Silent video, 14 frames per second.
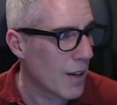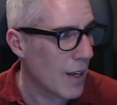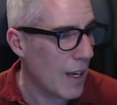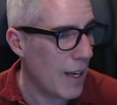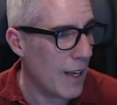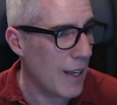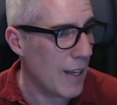
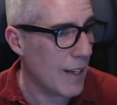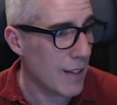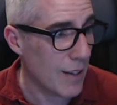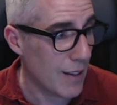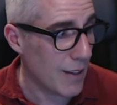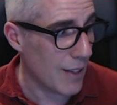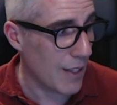
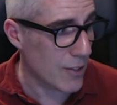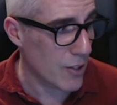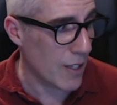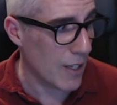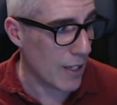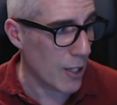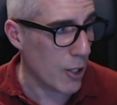and let's
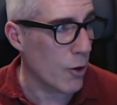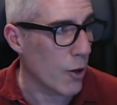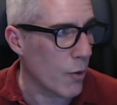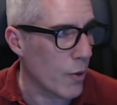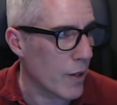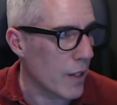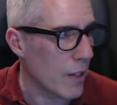get going
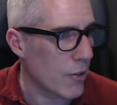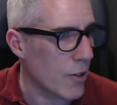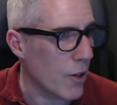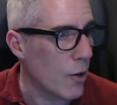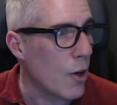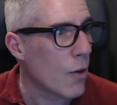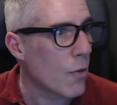with it.
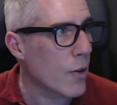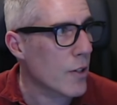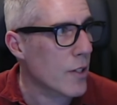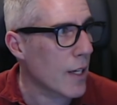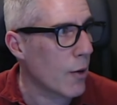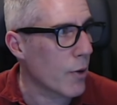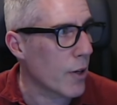So first
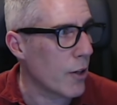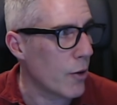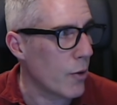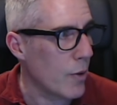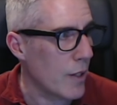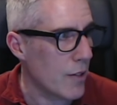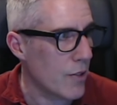thing I want to do
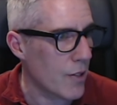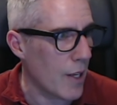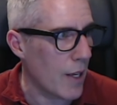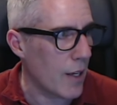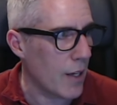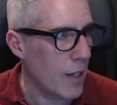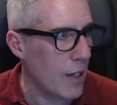is
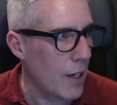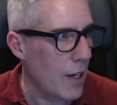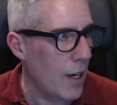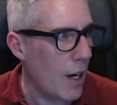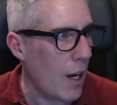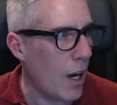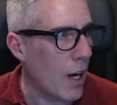say,
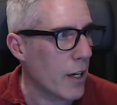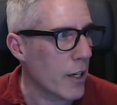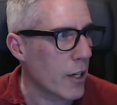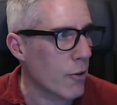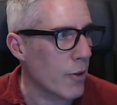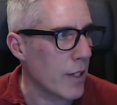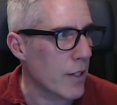I'm going to
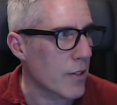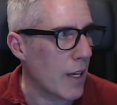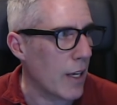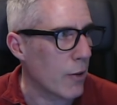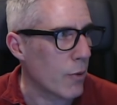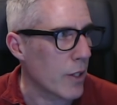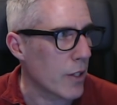create a
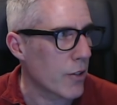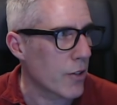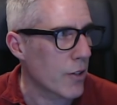sandwich.